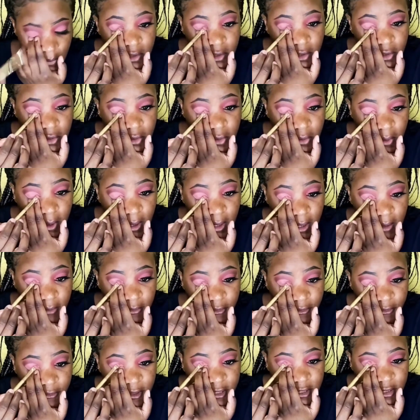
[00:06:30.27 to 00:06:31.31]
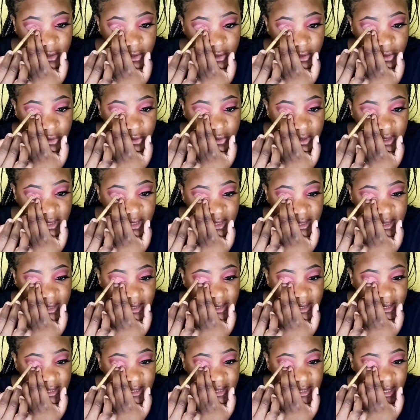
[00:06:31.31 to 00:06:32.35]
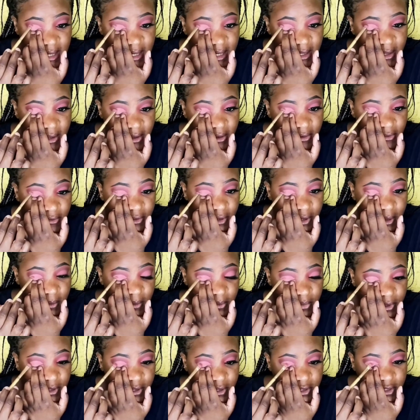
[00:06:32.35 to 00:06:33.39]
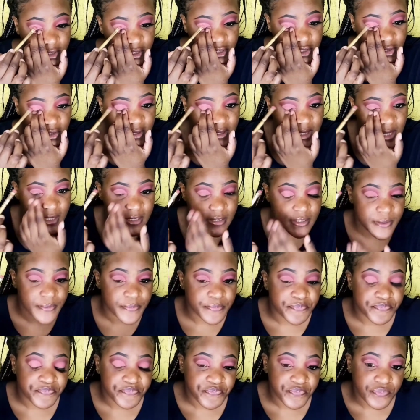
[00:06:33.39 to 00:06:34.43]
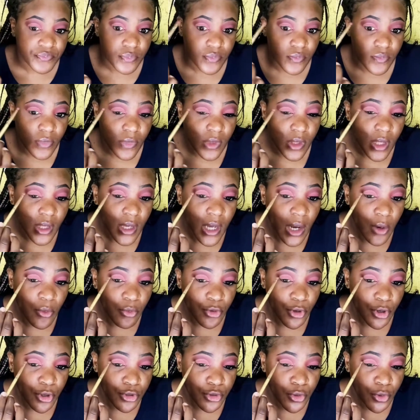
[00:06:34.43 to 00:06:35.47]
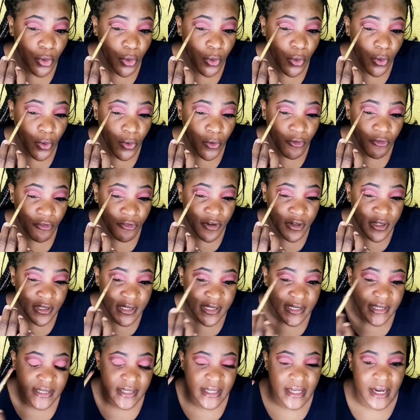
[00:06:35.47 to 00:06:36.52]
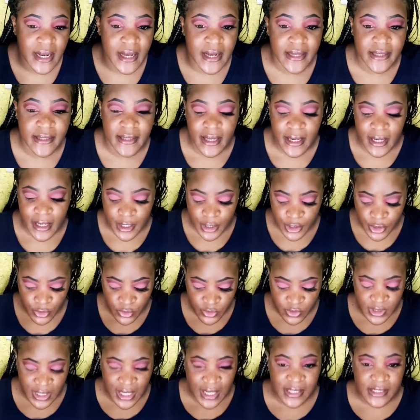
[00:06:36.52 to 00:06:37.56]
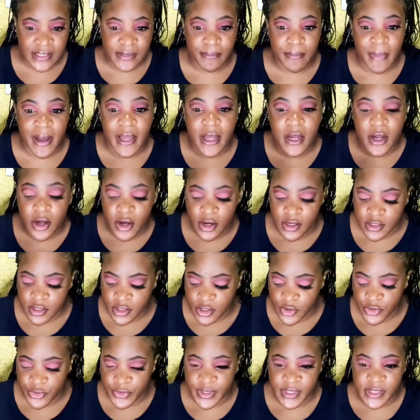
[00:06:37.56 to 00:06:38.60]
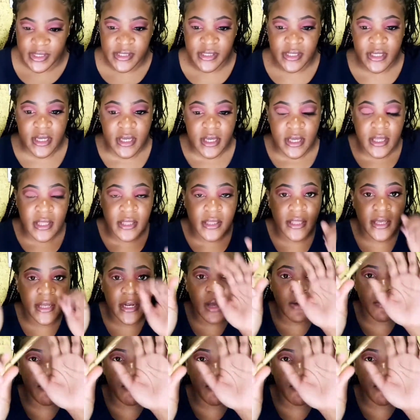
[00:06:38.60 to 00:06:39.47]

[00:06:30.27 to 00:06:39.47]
So I am first using this side of the brush so that I will not go over this line that I use as my cut crease. Then